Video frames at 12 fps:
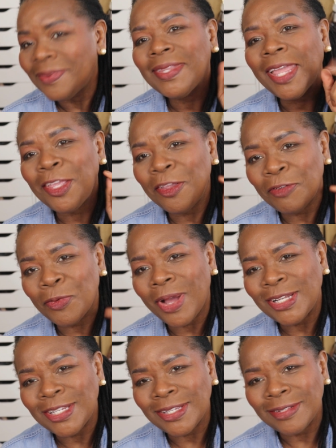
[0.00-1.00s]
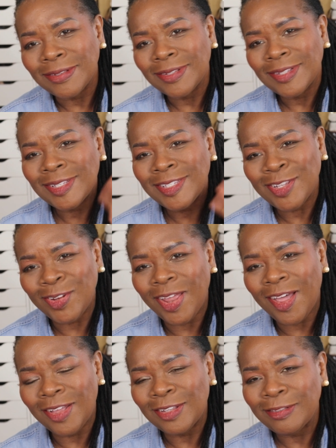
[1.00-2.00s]
Thank you for watching. So
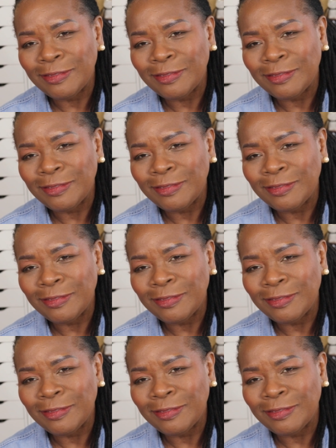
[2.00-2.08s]
long.